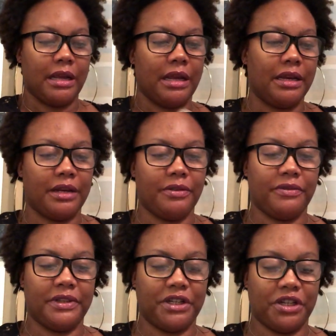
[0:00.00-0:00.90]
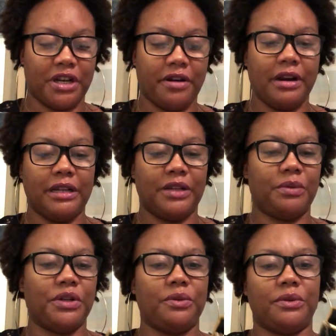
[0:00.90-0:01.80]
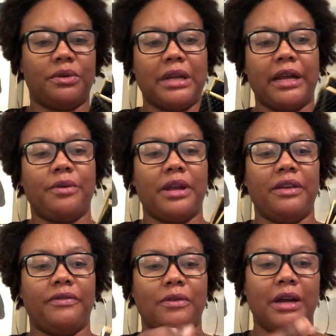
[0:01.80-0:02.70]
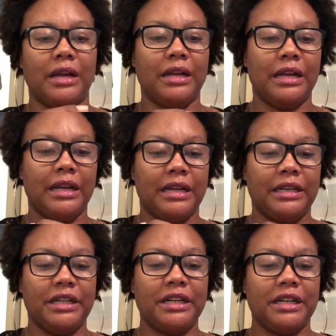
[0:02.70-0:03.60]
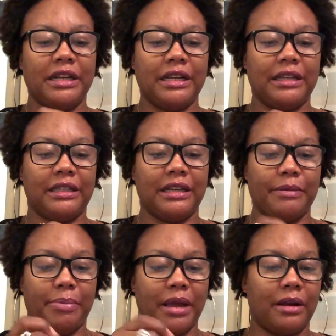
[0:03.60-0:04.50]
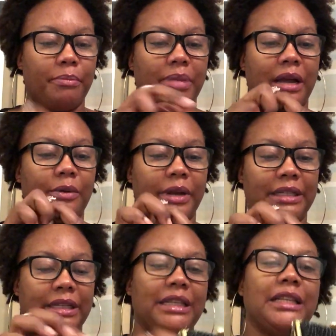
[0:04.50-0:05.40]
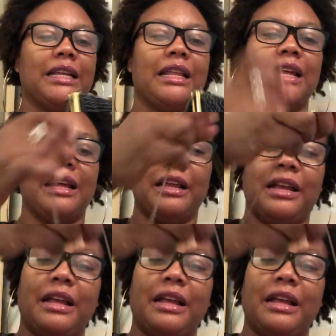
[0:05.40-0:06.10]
And obviously she carried this when she was like going for her dinners and her banquets and things like that.